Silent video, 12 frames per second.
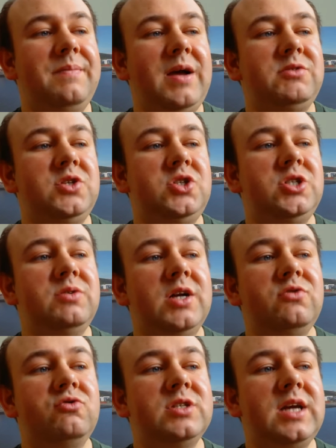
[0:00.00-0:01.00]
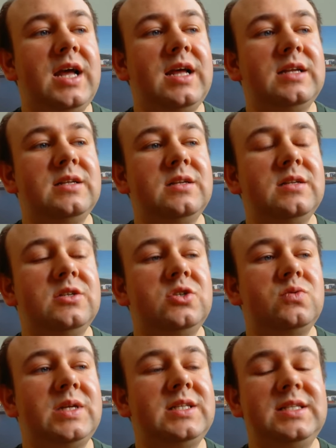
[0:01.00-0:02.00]
about two hundred and
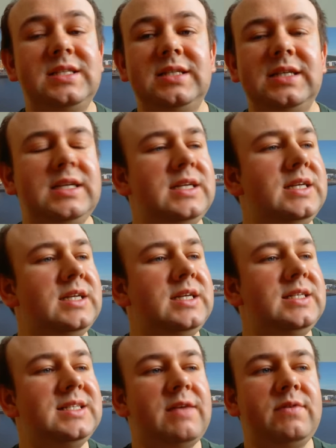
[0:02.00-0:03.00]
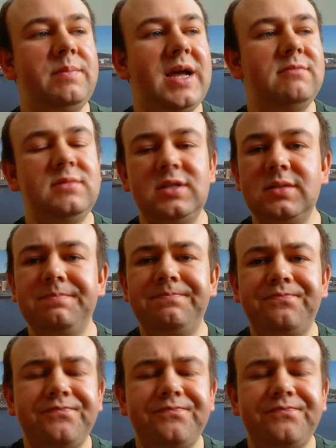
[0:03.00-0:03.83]
twenty-seven pounds.